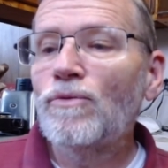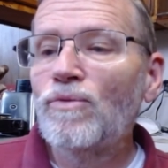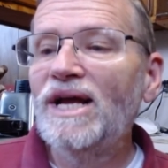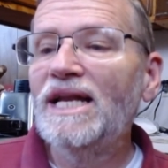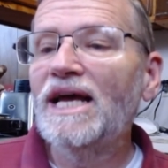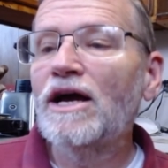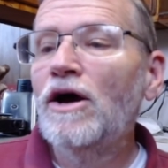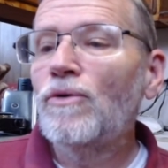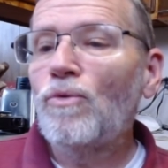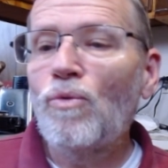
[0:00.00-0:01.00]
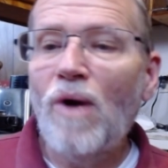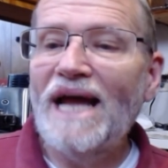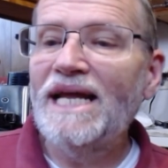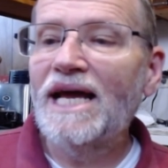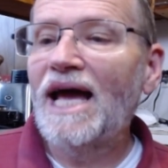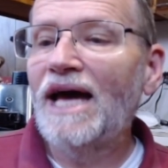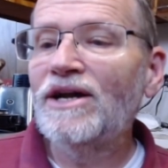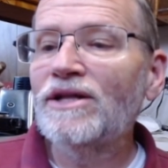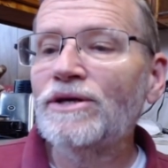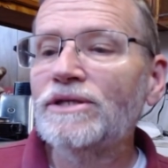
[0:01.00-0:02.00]
reading, writing, and
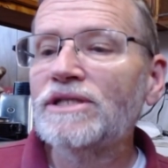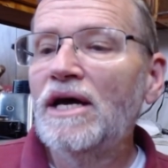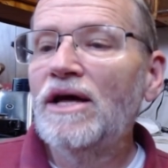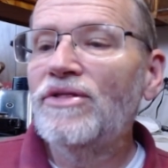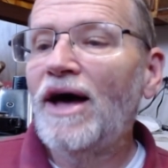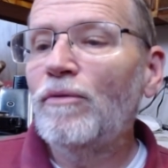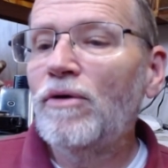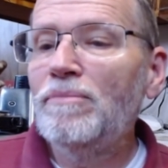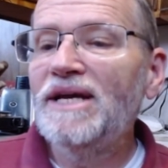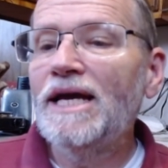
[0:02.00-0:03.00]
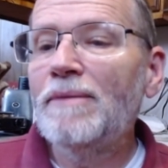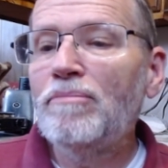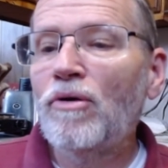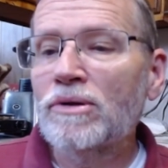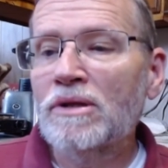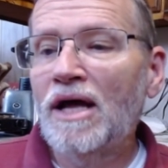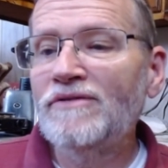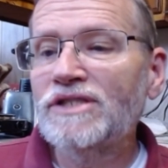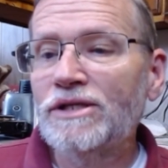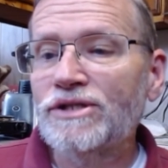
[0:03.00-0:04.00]
others that will be important
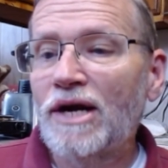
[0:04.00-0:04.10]
life skills.